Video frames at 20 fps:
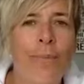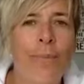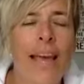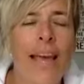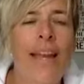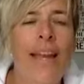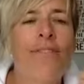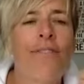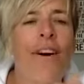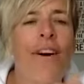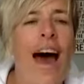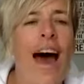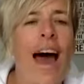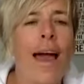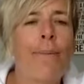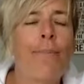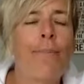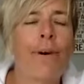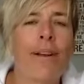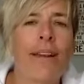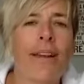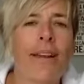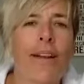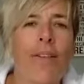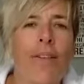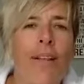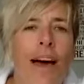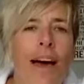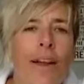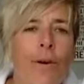And if I put in a
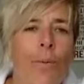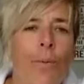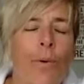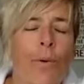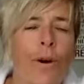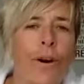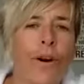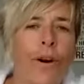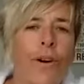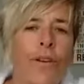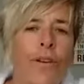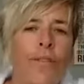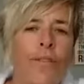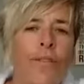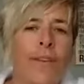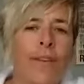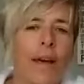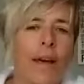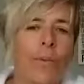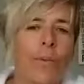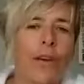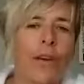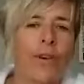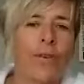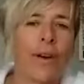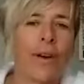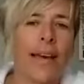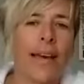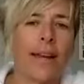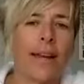lot of words, it would
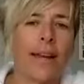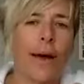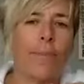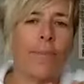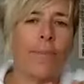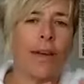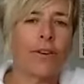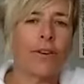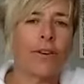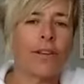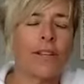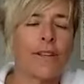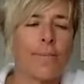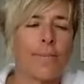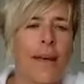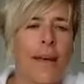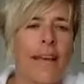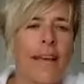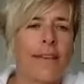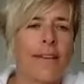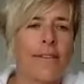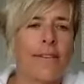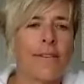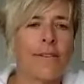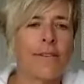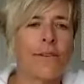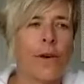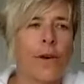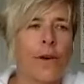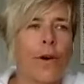create a bigger space
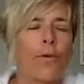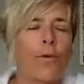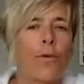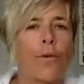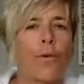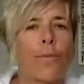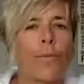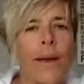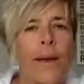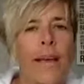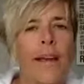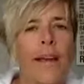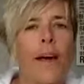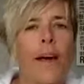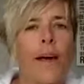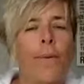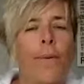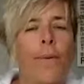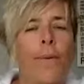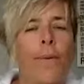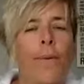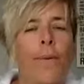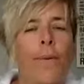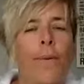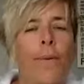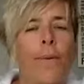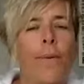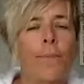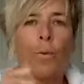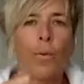for Rena
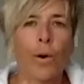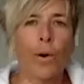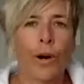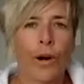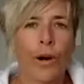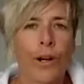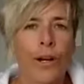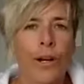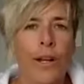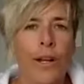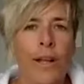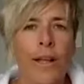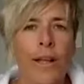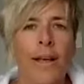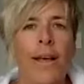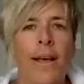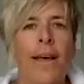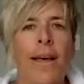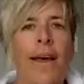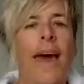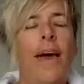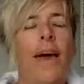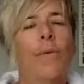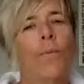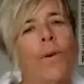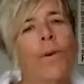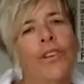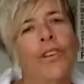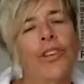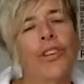between the word
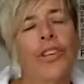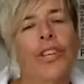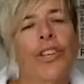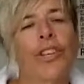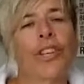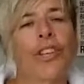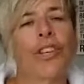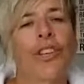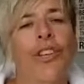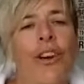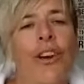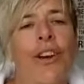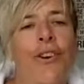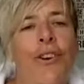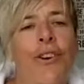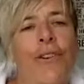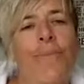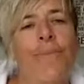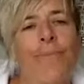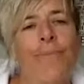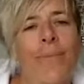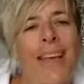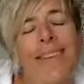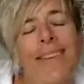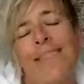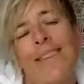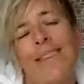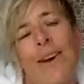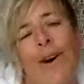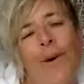and what she just shared.
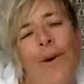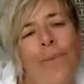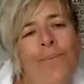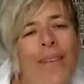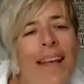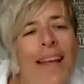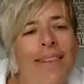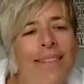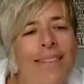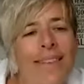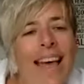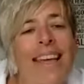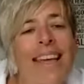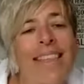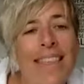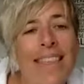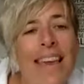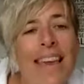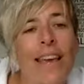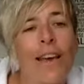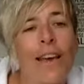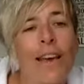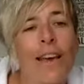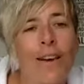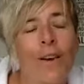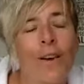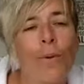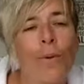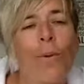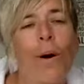And so that's, I think,
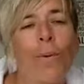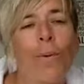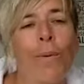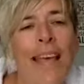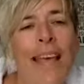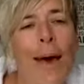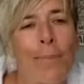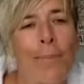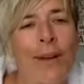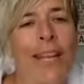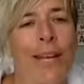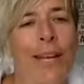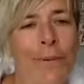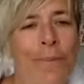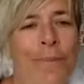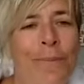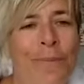what was happening.